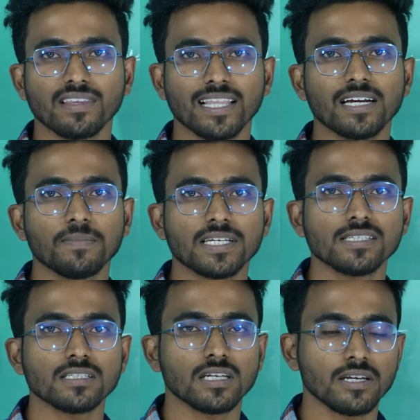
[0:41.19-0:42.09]
That
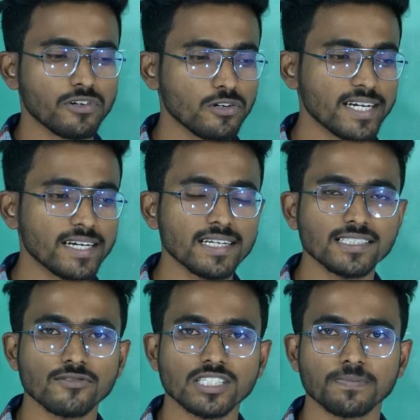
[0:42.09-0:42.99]
means if you
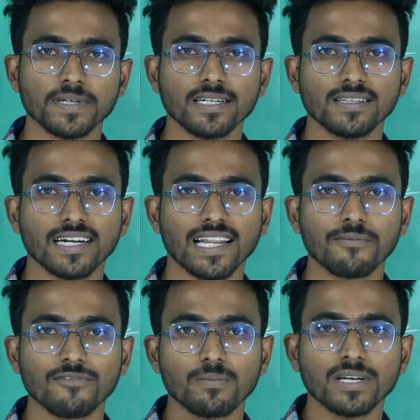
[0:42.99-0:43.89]
increase your speed, the
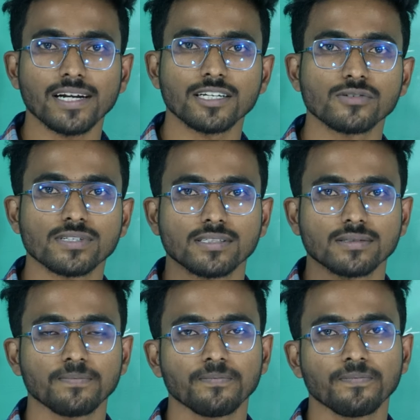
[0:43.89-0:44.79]
time will be reduces.